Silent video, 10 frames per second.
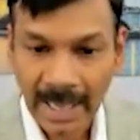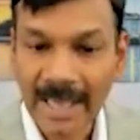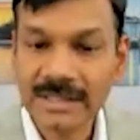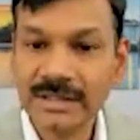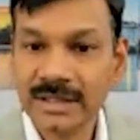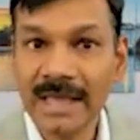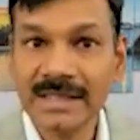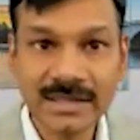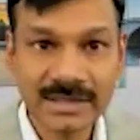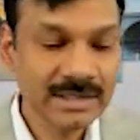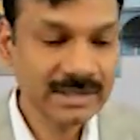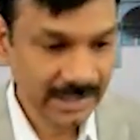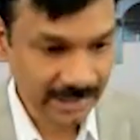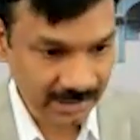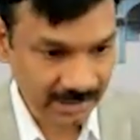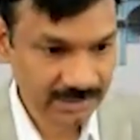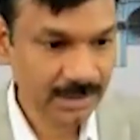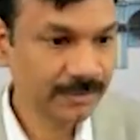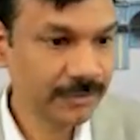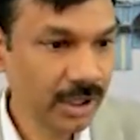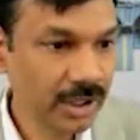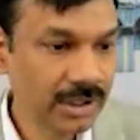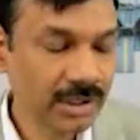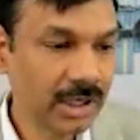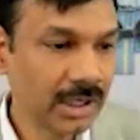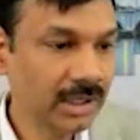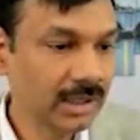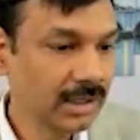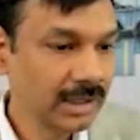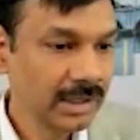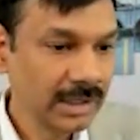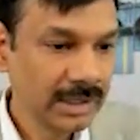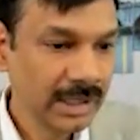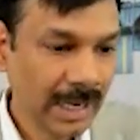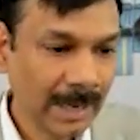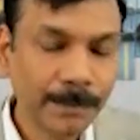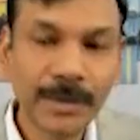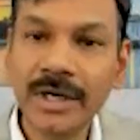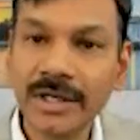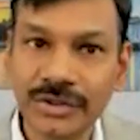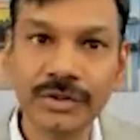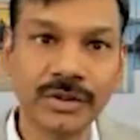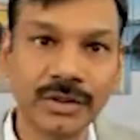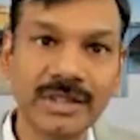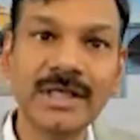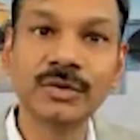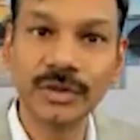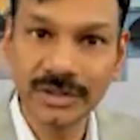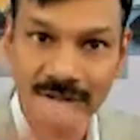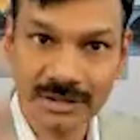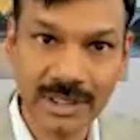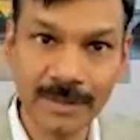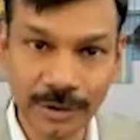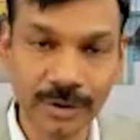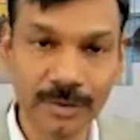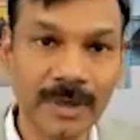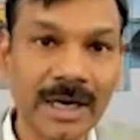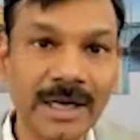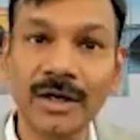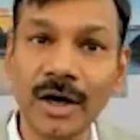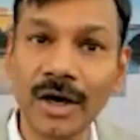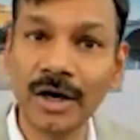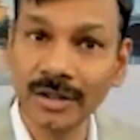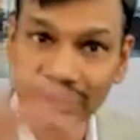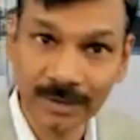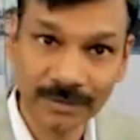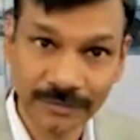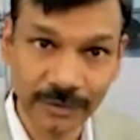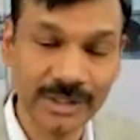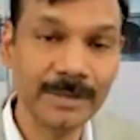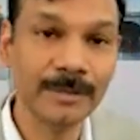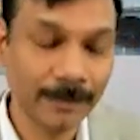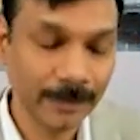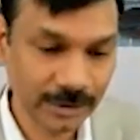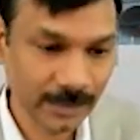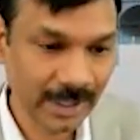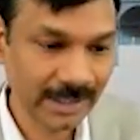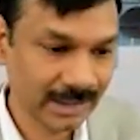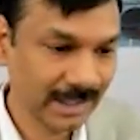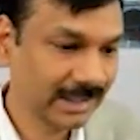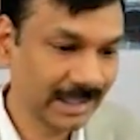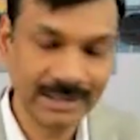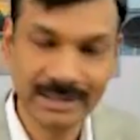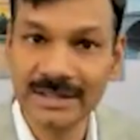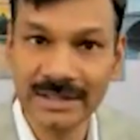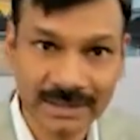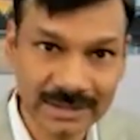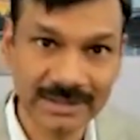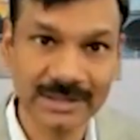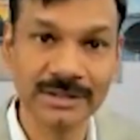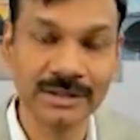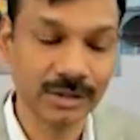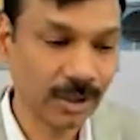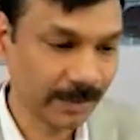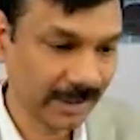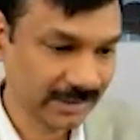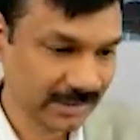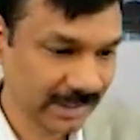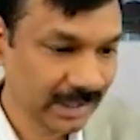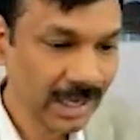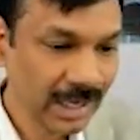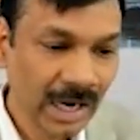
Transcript: as a sales leader, some of you on the call, I'm pretty sure these questions came to your mind or some of your team members' mind, right? And these are the discussion topics, right?